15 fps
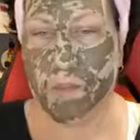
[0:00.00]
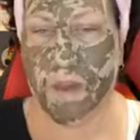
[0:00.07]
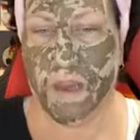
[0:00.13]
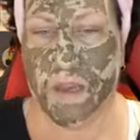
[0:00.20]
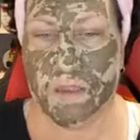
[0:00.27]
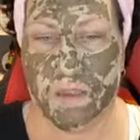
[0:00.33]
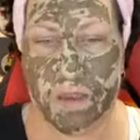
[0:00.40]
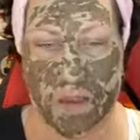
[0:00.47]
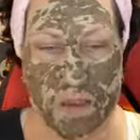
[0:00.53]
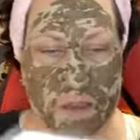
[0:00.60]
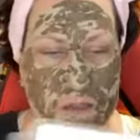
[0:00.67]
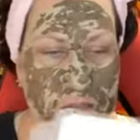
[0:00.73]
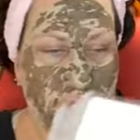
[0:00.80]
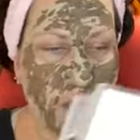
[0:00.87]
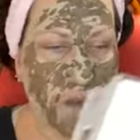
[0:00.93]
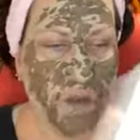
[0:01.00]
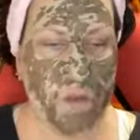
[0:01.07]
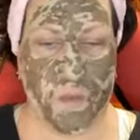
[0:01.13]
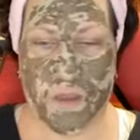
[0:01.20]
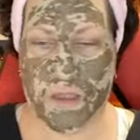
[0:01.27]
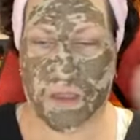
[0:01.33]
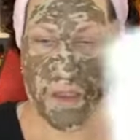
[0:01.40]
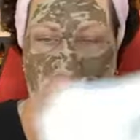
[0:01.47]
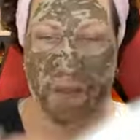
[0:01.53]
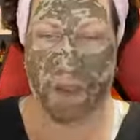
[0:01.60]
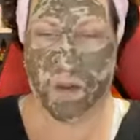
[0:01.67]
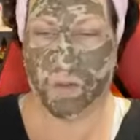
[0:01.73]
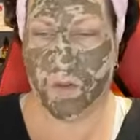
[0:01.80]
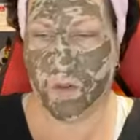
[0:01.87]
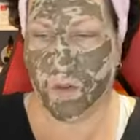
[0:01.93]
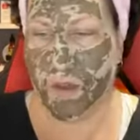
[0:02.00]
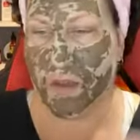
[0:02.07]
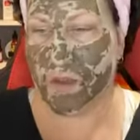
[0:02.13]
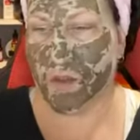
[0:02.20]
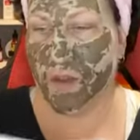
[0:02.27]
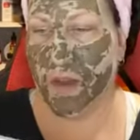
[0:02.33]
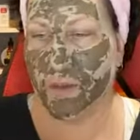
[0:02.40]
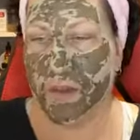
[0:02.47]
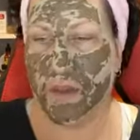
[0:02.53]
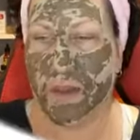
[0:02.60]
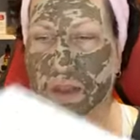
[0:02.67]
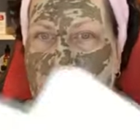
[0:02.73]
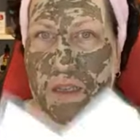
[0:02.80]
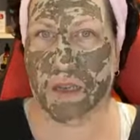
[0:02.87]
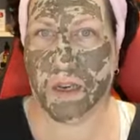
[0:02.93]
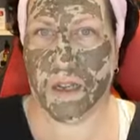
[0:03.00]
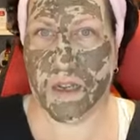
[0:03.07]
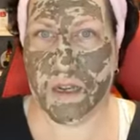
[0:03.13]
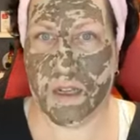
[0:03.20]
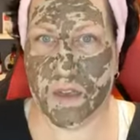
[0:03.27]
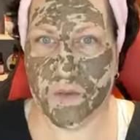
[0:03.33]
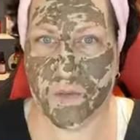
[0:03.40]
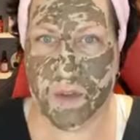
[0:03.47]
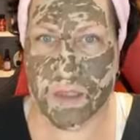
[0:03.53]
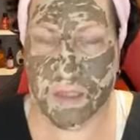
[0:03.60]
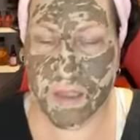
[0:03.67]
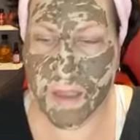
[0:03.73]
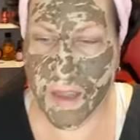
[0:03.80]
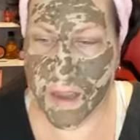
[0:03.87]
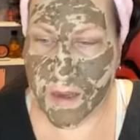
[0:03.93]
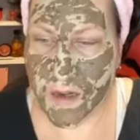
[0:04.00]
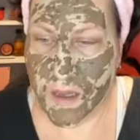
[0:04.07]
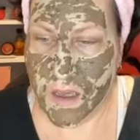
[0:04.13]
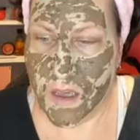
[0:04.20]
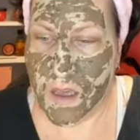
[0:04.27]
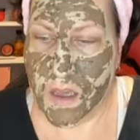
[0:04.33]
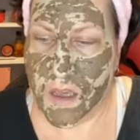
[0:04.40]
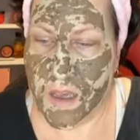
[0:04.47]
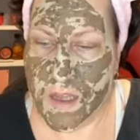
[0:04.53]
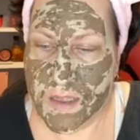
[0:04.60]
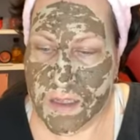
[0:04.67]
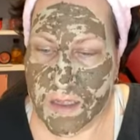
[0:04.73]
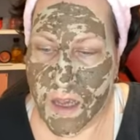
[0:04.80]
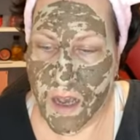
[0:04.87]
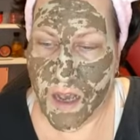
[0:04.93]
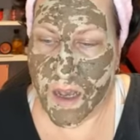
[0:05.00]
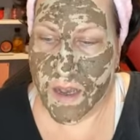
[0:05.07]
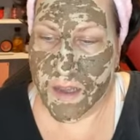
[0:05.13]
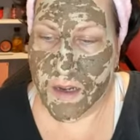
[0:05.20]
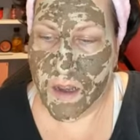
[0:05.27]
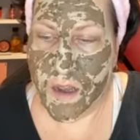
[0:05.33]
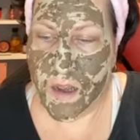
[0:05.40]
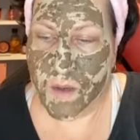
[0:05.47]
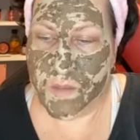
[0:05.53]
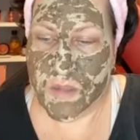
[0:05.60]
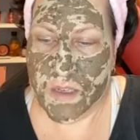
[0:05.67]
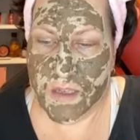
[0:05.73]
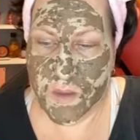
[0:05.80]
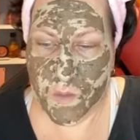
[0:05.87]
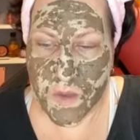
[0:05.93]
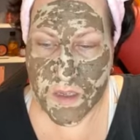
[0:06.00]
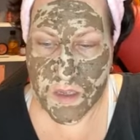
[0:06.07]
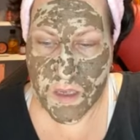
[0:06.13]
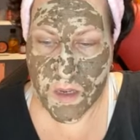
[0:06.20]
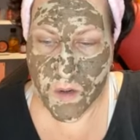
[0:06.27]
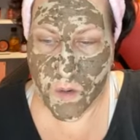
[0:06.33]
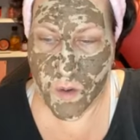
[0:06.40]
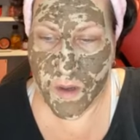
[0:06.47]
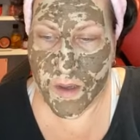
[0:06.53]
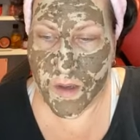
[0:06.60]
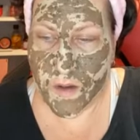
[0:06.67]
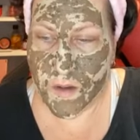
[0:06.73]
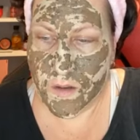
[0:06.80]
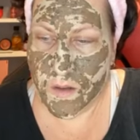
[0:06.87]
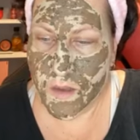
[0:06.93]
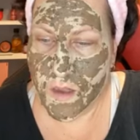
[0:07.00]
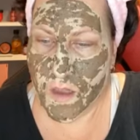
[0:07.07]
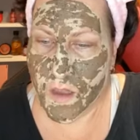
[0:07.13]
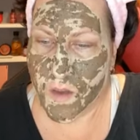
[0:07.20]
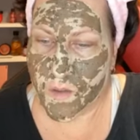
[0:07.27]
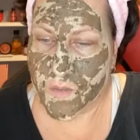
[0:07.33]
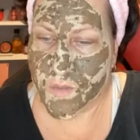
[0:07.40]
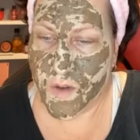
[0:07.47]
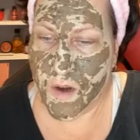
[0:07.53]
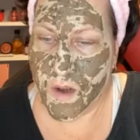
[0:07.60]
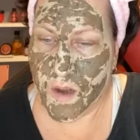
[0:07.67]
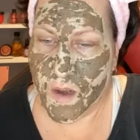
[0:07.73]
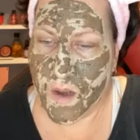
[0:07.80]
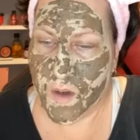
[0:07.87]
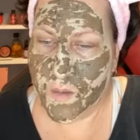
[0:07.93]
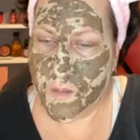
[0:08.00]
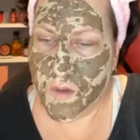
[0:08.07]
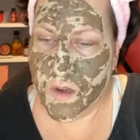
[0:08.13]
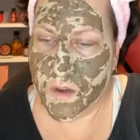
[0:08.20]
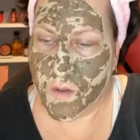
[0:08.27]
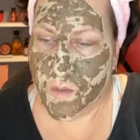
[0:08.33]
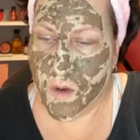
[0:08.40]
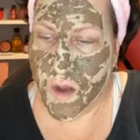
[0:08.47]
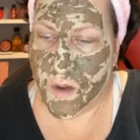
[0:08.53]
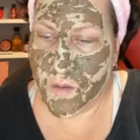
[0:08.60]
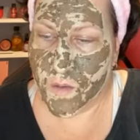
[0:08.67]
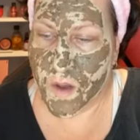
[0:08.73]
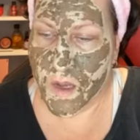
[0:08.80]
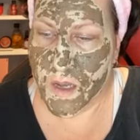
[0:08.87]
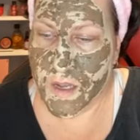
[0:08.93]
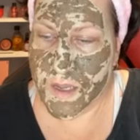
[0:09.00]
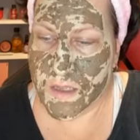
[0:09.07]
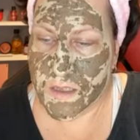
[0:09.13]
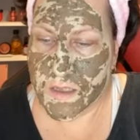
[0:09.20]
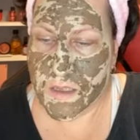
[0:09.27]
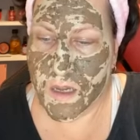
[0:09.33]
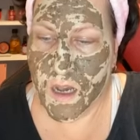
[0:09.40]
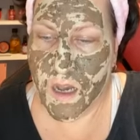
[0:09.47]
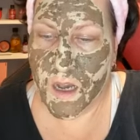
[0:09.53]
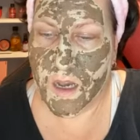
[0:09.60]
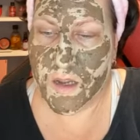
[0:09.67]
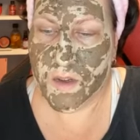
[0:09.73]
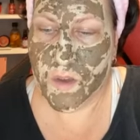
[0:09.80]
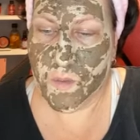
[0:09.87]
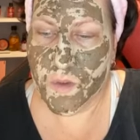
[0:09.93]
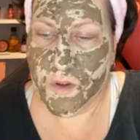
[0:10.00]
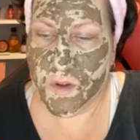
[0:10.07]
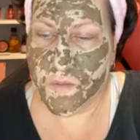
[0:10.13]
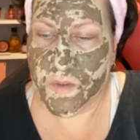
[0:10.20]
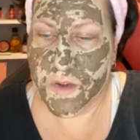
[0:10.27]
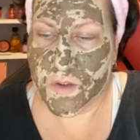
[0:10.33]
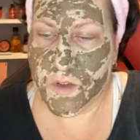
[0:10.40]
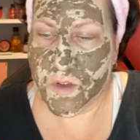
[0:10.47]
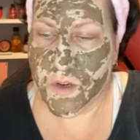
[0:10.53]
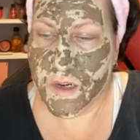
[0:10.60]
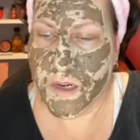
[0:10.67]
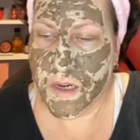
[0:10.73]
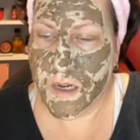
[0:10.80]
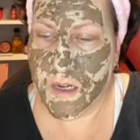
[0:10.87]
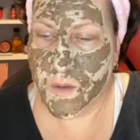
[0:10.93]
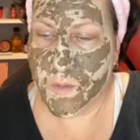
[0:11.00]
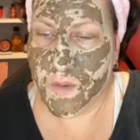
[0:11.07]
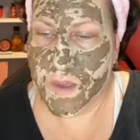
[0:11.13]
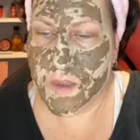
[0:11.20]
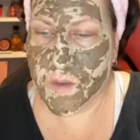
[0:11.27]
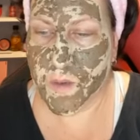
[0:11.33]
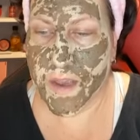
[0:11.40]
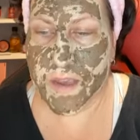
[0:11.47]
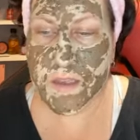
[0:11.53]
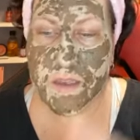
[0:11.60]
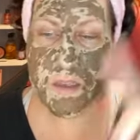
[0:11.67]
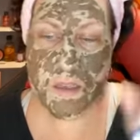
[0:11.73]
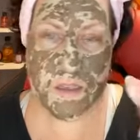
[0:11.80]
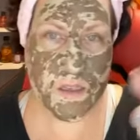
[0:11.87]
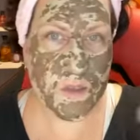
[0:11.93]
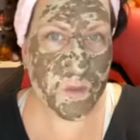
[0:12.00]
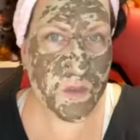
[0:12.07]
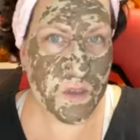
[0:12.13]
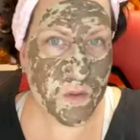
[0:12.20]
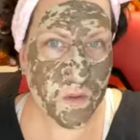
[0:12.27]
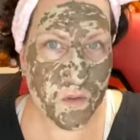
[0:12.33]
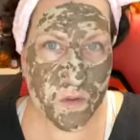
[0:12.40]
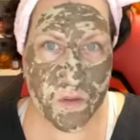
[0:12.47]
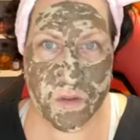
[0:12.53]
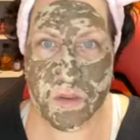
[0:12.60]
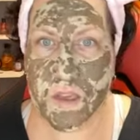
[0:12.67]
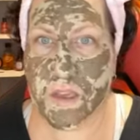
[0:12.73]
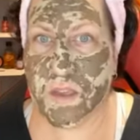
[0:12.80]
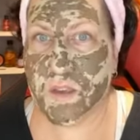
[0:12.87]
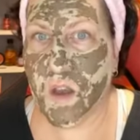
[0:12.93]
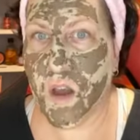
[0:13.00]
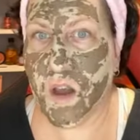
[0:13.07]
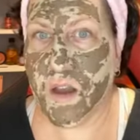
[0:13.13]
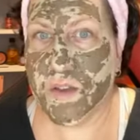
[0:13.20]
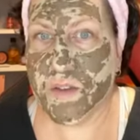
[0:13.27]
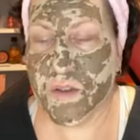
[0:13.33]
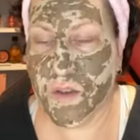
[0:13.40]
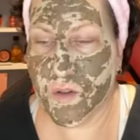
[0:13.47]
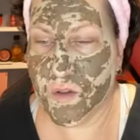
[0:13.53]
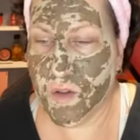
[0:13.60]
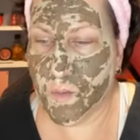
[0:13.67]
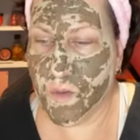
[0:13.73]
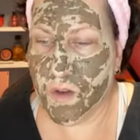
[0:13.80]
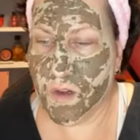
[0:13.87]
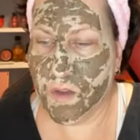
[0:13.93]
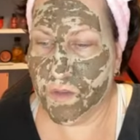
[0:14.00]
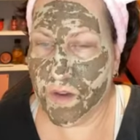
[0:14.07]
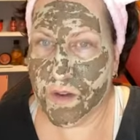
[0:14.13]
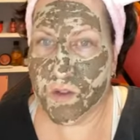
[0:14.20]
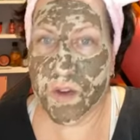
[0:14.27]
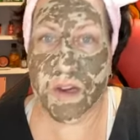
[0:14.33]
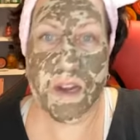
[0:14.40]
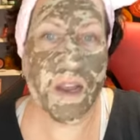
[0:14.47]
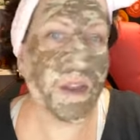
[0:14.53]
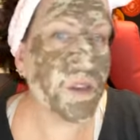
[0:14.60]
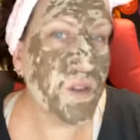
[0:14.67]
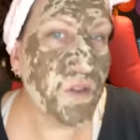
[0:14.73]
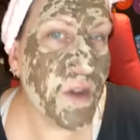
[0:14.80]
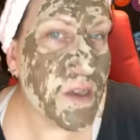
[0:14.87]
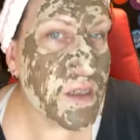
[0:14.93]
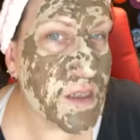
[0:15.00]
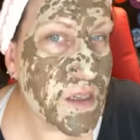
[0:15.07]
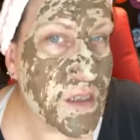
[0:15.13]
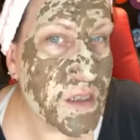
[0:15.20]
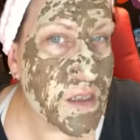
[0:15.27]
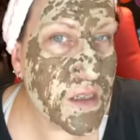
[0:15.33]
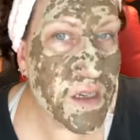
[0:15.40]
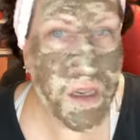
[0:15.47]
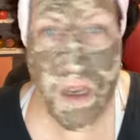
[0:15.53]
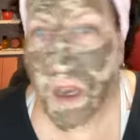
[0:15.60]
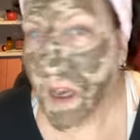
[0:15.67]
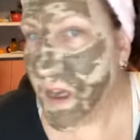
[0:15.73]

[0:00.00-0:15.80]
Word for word: mask, let's tell you what's in that real quick so that way you guys get an idea of what's in that. It's got sesame seed oil from Nicaragua. It's got Community Fair Trade beeswax. The sesame seed oil is also Community Fair Trade. As you guys can see,